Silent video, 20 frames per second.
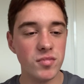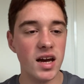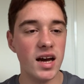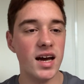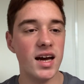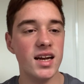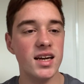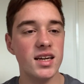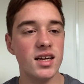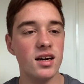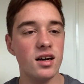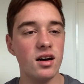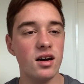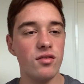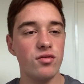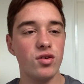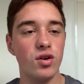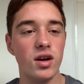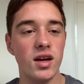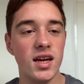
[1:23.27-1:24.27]
And
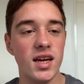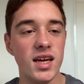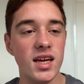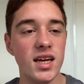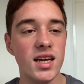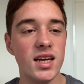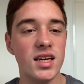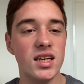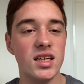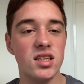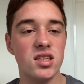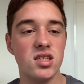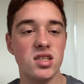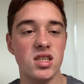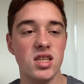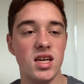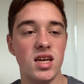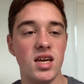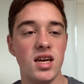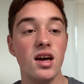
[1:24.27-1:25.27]
I've got it here. It's
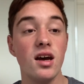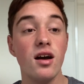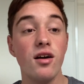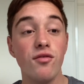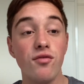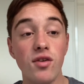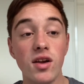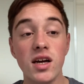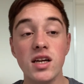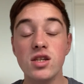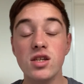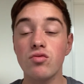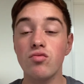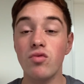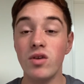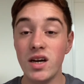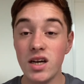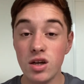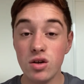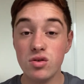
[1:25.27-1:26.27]
the Flight
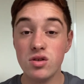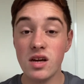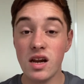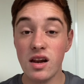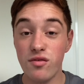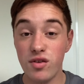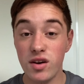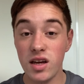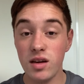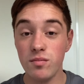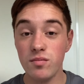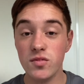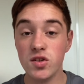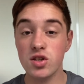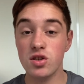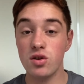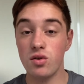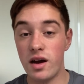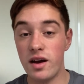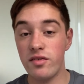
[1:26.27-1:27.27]
Radiotelephony,
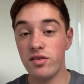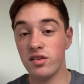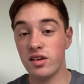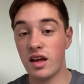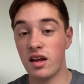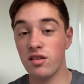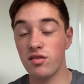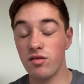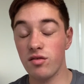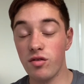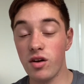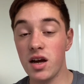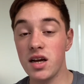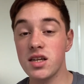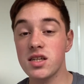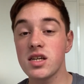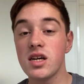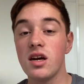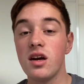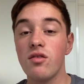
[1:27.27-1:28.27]
so F stands for Flight